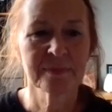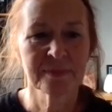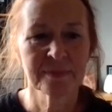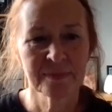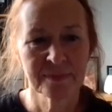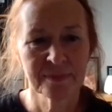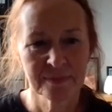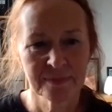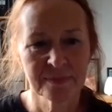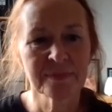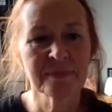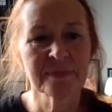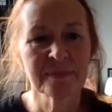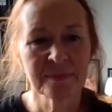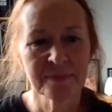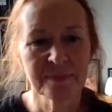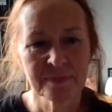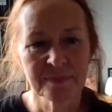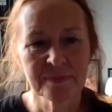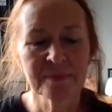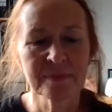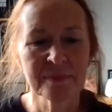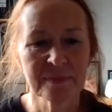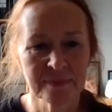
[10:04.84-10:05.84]

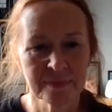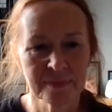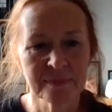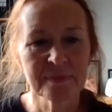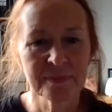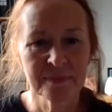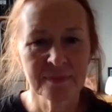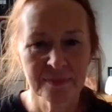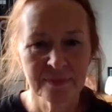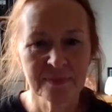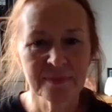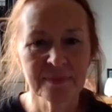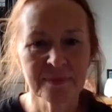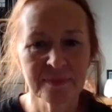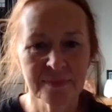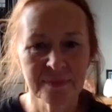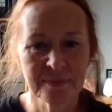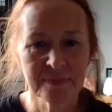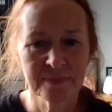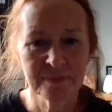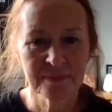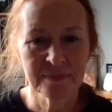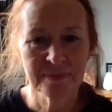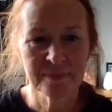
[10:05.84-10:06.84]

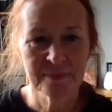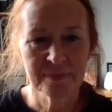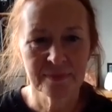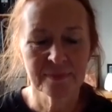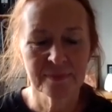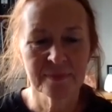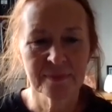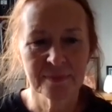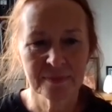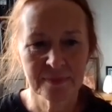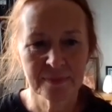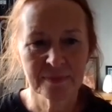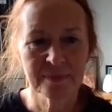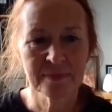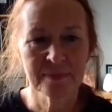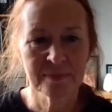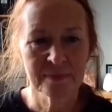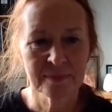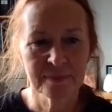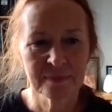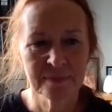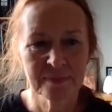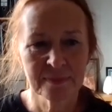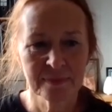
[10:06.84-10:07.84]

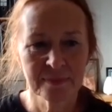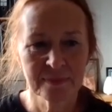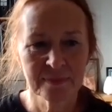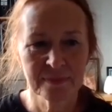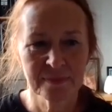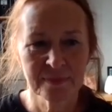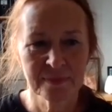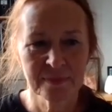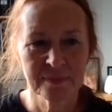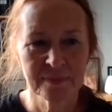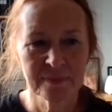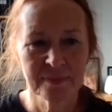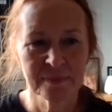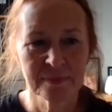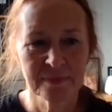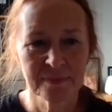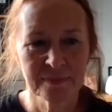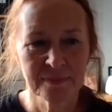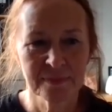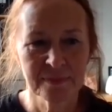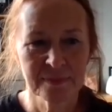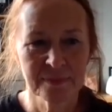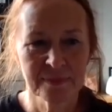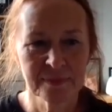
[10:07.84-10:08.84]

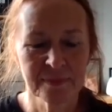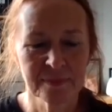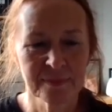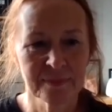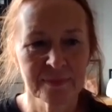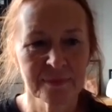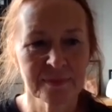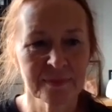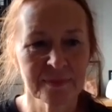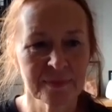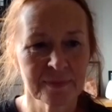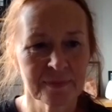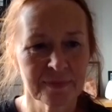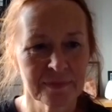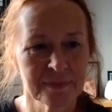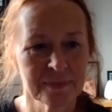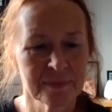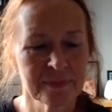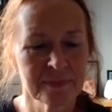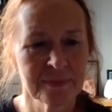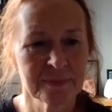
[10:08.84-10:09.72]
No words are spoken by the person on screen.